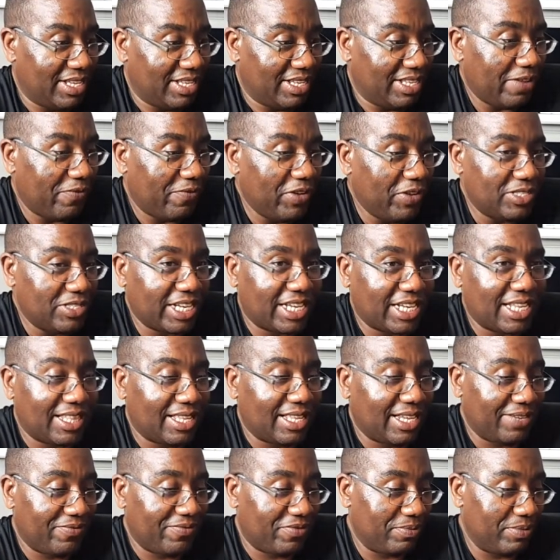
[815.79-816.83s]
It feels like a
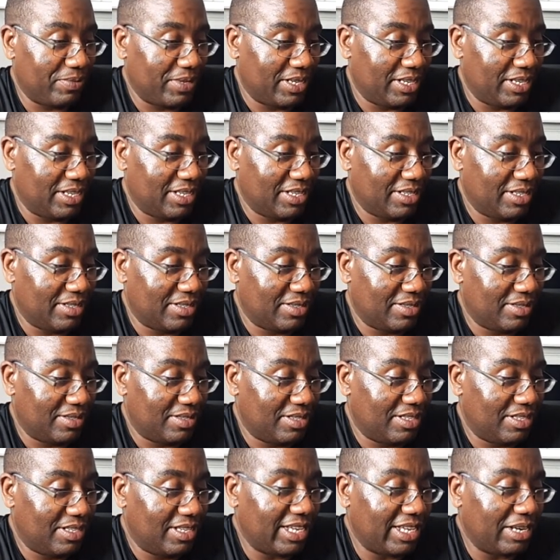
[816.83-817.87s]
lot for me.
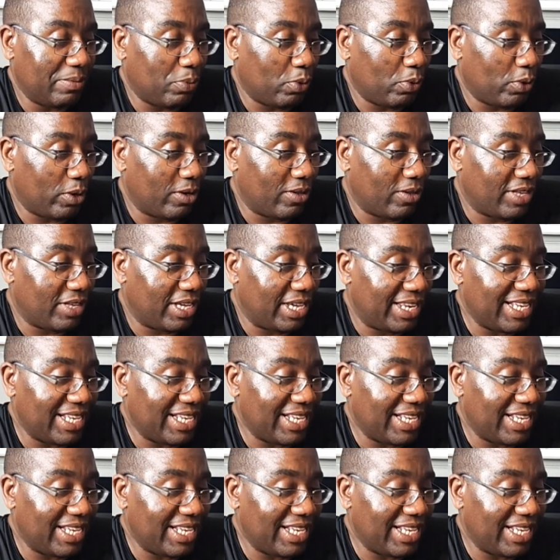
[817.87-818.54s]
You got to boil that.